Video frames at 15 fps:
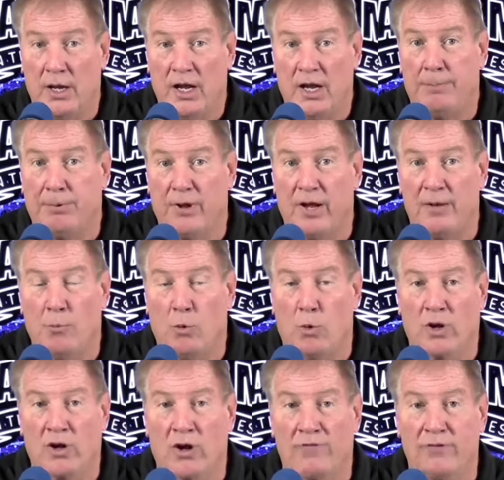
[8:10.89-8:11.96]
He played more
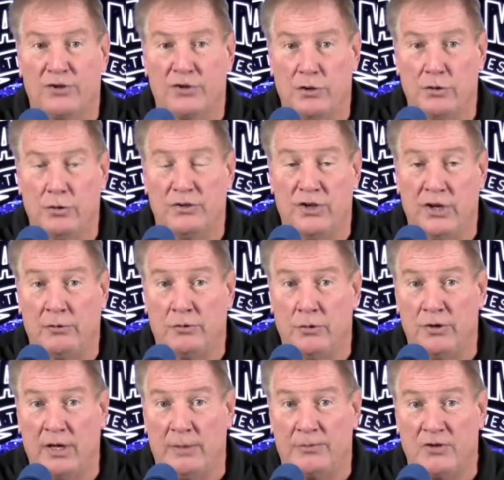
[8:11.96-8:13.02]
cover 2
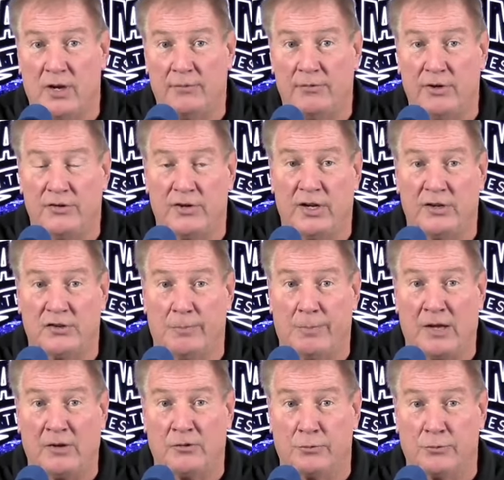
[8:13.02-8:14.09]
deep safeties against the
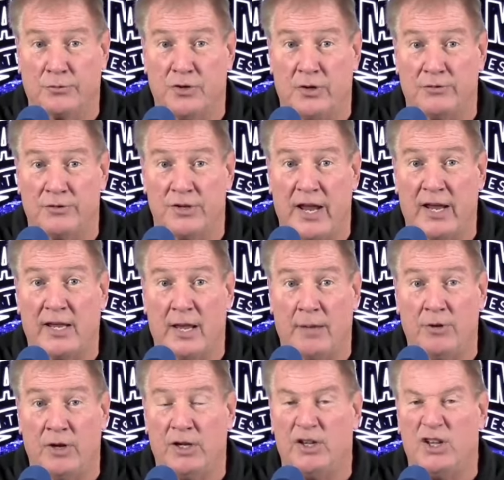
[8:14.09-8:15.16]
Bengals receivers in that game
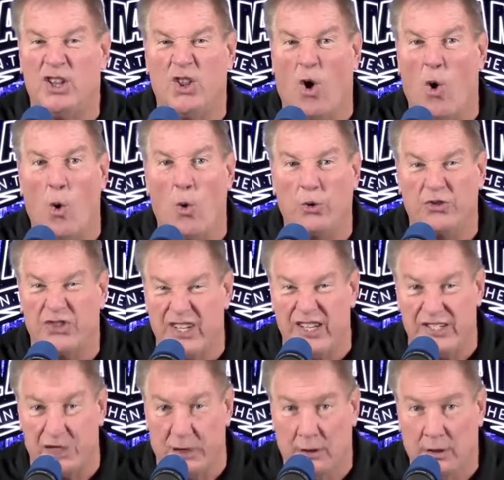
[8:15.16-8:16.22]
than he did the whole season.